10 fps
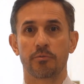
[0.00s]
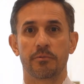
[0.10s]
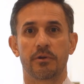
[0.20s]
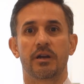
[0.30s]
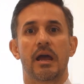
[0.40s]
to
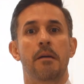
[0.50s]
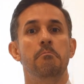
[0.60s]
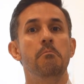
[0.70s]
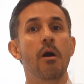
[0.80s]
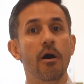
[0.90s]
prepare a
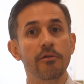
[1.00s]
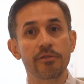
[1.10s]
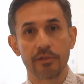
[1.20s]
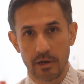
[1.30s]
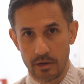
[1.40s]

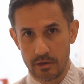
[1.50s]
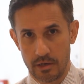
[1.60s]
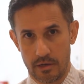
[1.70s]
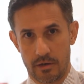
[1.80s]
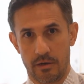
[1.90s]
month
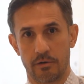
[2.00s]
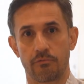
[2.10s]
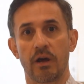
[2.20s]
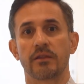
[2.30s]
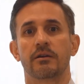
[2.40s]
earlier
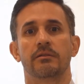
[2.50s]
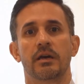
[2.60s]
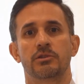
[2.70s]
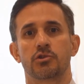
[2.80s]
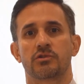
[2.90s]
rather
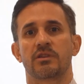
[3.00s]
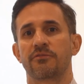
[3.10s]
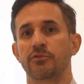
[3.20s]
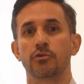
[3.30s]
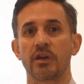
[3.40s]
than just a
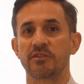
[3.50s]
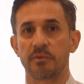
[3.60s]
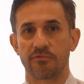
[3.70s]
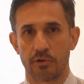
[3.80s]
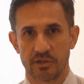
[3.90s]
few days
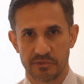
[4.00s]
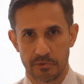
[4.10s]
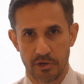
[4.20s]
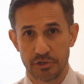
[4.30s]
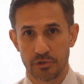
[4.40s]
before
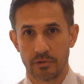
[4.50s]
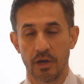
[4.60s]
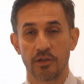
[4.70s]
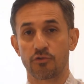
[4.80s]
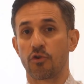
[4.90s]
expiration.
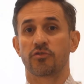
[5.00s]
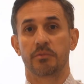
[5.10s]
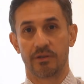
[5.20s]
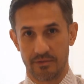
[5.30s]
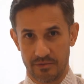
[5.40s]
Trust
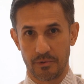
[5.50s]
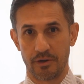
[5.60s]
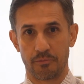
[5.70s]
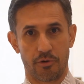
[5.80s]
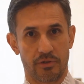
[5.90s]
me, it's
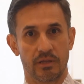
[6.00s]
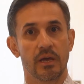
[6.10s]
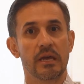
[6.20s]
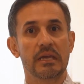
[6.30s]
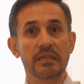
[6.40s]
very important.
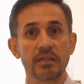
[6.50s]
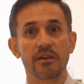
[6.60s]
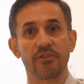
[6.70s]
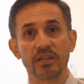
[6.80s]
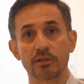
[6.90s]
In the
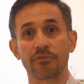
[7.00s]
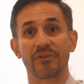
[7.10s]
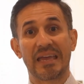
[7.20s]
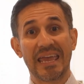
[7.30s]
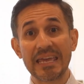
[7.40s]
event of
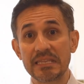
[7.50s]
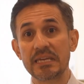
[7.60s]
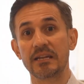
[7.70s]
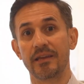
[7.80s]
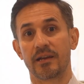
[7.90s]

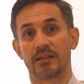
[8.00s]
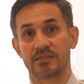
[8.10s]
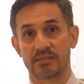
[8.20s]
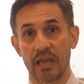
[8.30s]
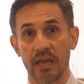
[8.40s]
any
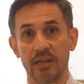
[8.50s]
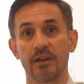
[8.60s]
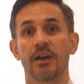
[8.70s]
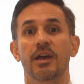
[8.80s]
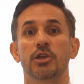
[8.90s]
illegal stay,
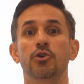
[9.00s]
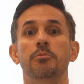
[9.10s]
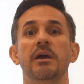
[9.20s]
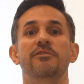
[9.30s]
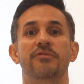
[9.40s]
you
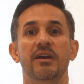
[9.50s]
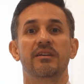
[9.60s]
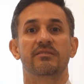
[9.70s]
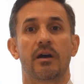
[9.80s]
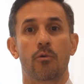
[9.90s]
may
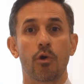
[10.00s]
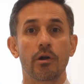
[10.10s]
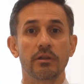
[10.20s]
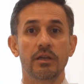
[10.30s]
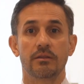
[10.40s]
face a
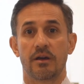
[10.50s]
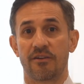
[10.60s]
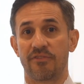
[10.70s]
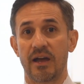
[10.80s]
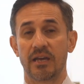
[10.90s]
warning,
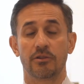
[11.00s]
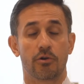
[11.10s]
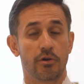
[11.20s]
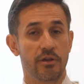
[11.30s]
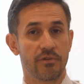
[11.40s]
a fine,
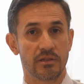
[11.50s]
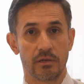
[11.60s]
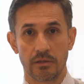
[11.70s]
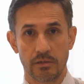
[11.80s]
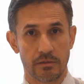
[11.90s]
or even
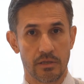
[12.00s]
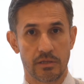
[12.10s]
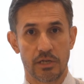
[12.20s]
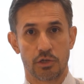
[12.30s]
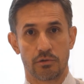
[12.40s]

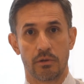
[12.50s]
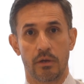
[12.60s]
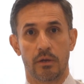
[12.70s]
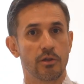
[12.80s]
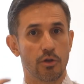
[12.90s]
detention.
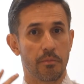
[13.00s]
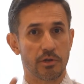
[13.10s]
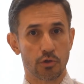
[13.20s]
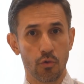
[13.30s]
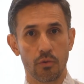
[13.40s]

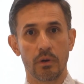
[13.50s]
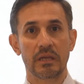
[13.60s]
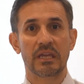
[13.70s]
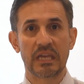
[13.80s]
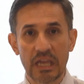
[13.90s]
Number two,
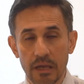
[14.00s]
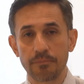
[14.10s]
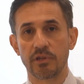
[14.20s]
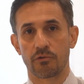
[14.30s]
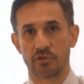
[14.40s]

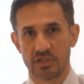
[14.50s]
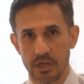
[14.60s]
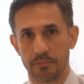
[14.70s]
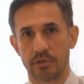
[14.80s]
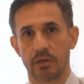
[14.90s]
keep the
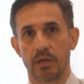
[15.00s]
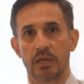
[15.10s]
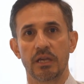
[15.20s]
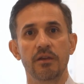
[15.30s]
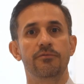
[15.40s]
receipt.
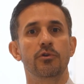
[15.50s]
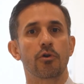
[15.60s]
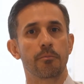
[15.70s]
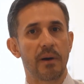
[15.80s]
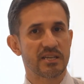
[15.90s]
If
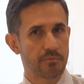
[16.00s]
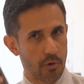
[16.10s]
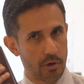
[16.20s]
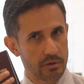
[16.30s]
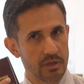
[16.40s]
your
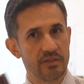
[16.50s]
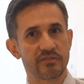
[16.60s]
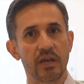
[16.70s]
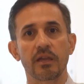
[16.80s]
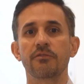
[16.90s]
passport
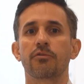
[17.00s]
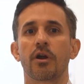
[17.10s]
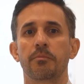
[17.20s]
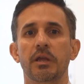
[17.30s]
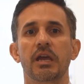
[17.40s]
is taken
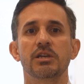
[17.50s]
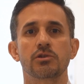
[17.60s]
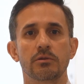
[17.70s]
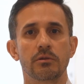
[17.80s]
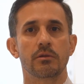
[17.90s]
for
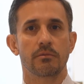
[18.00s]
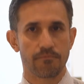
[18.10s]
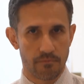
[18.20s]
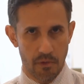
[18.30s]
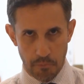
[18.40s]
application
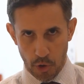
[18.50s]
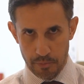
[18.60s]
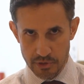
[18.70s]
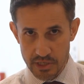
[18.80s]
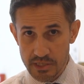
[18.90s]

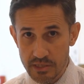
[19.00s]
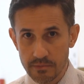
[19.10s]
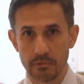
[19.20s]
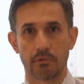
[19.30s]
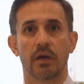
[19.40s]
purposes,
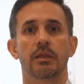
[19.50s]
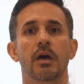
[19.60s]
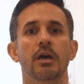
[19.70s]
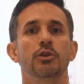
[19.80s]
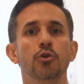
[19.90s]
right,
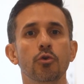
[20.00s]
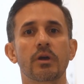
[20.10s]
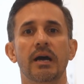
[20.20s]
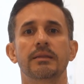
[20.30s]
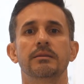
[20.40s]
you
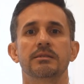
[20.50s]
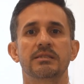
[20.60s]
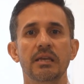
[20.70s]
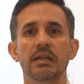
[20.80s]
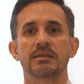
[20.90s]
can
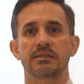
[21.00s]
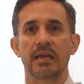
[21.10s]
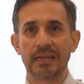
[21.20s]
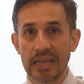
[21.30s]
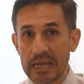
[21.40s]
still
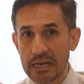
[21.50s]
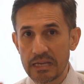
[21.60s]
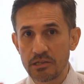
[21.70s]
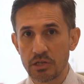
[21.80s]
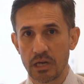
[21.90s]
stay
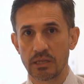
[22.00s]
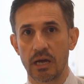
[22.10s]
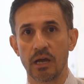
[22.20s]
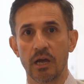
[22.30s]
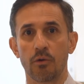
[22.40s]
legally in China